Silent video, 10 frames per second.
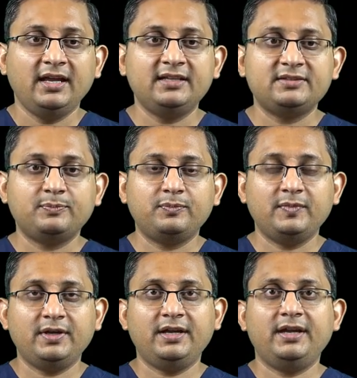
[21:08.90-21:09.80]
It's
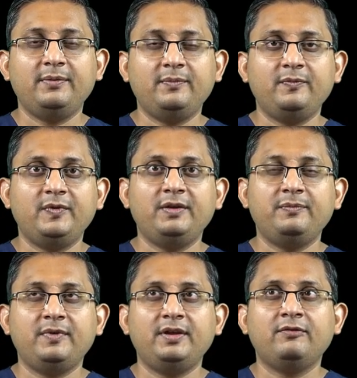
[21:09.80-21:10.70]

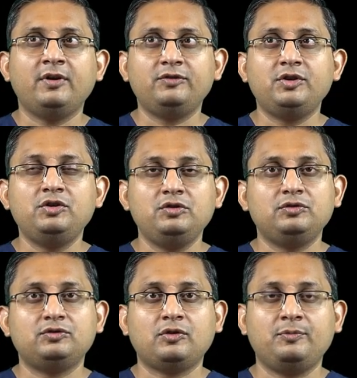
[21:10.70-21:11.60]
one of the
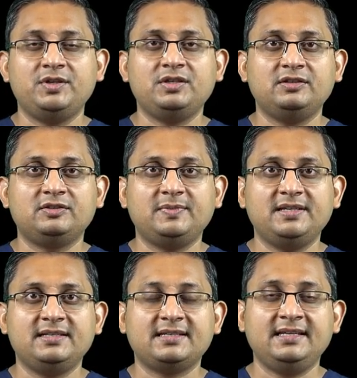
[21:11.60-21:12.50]
use of Michigan
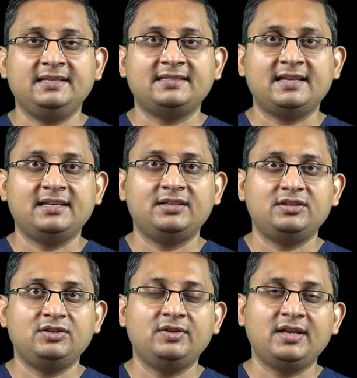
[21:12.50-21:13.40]
splint is that
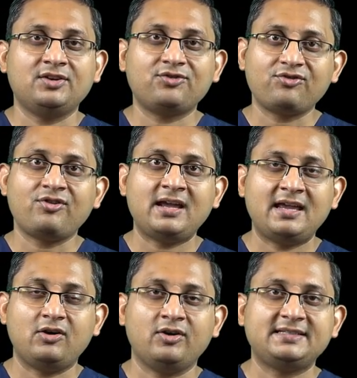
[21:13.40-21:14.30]
you can
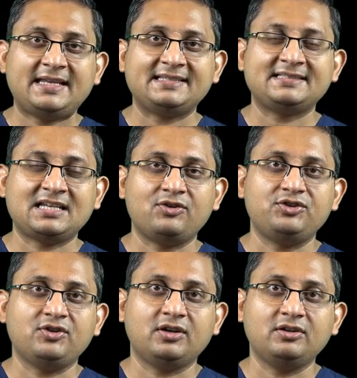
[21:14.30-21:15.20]
try or test
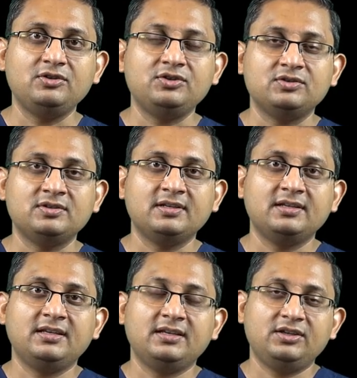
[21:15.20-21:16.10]
out your occlusion
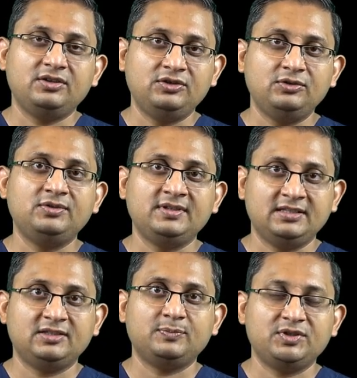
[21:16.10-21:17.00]
using
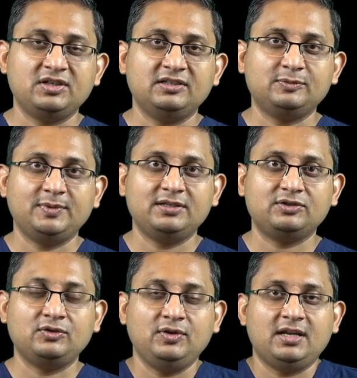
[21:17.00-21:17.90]
this Michigan splint.
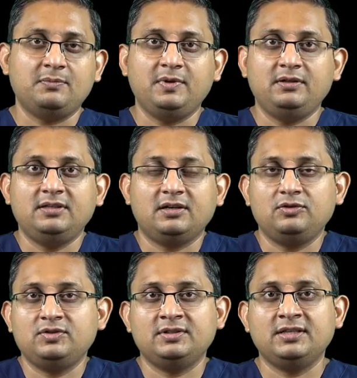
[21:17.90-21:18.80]
So you can build the
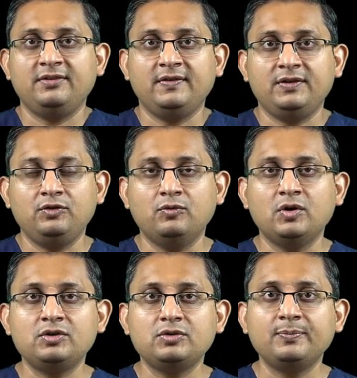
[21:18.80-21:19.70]
occlusion that you
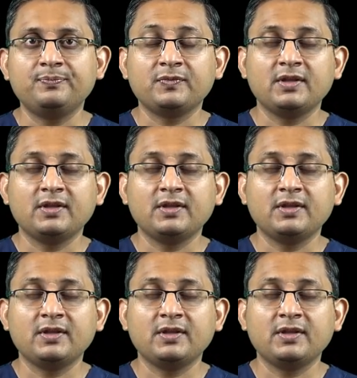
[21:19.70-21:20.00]
want to,